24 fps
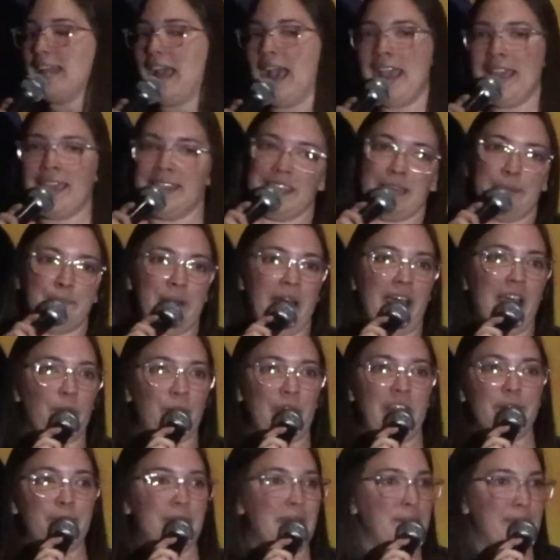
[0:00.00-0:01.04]
Not in the
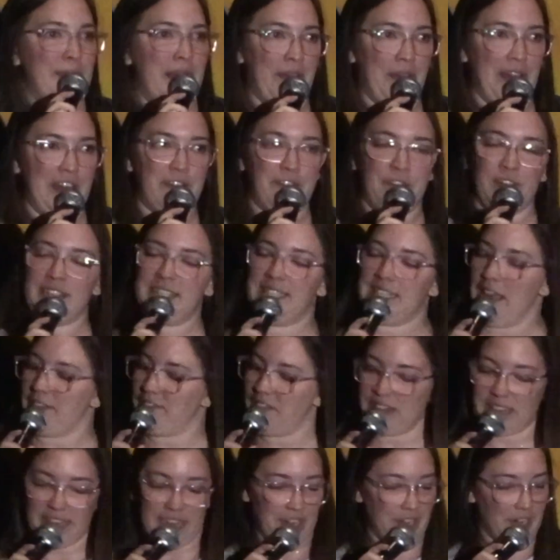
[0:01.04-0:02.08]
butt. We've been married for
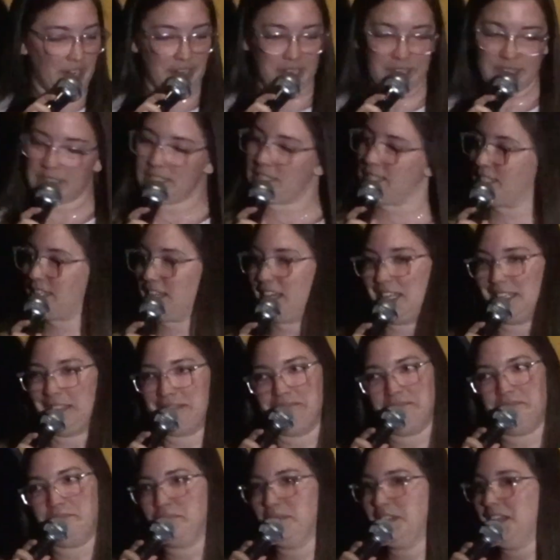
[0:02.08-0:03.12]
7 years.
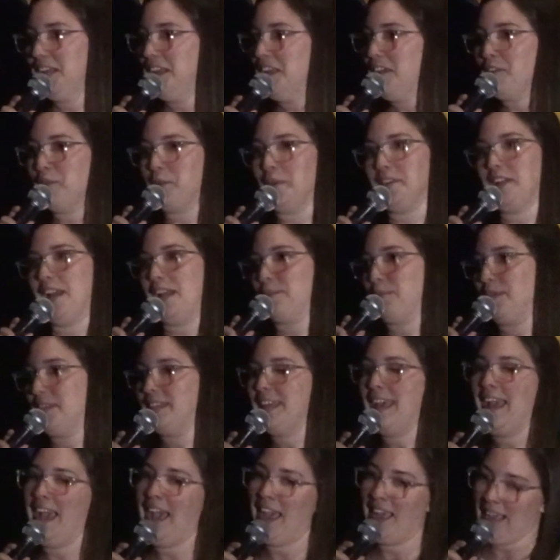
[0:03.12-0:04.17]
We're done with
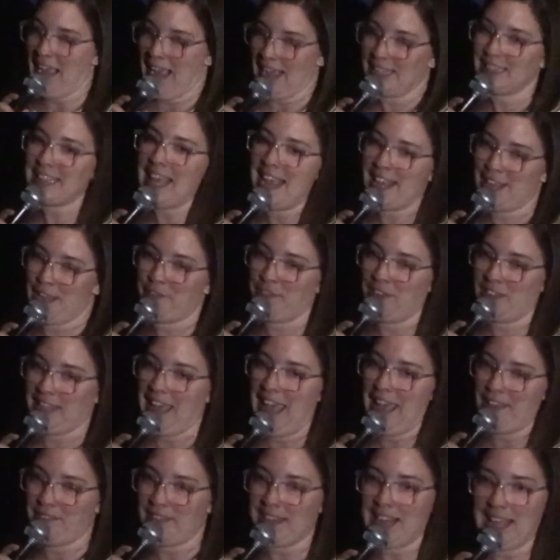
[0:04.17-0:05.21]
that. Thank you for
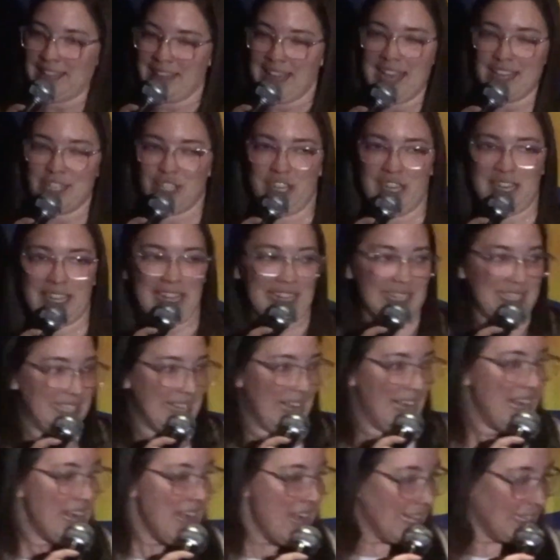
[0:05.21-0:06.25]
laughing at that. She gets
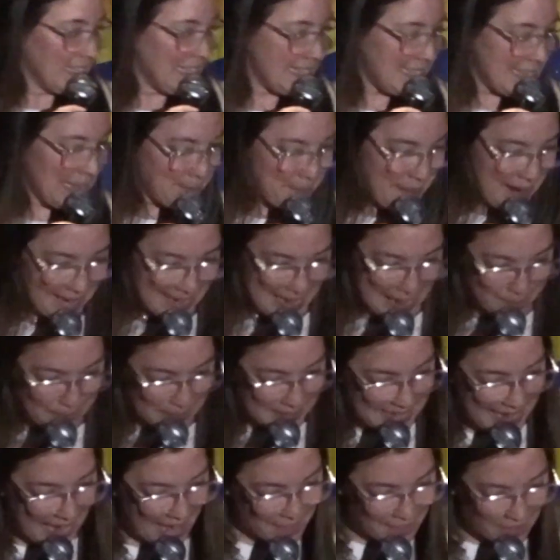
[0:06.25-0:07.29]
it. Listen, my name
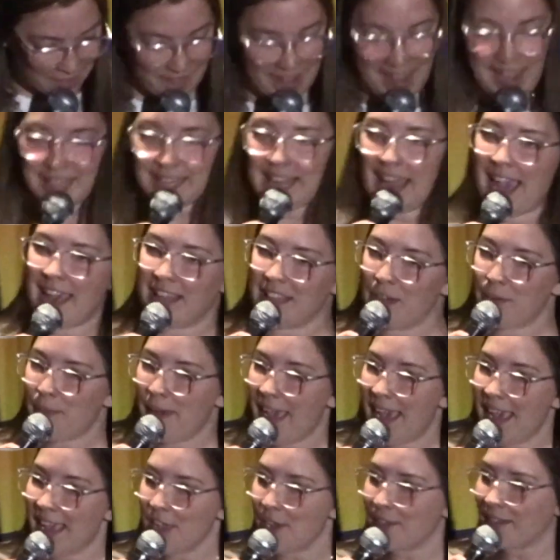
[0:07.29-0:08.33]
is Heather Van
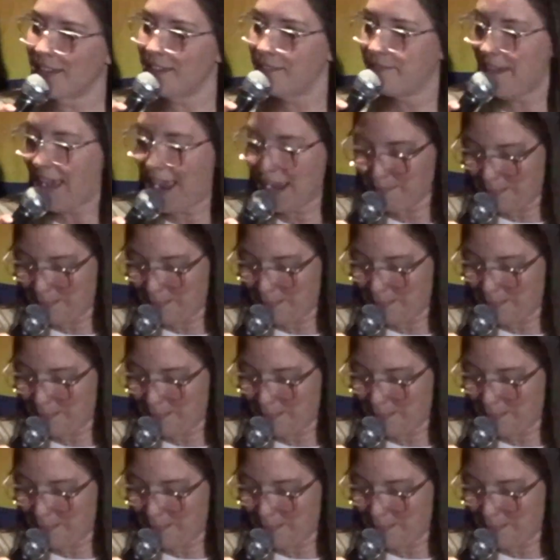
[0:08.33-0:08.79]
Galloway. You can find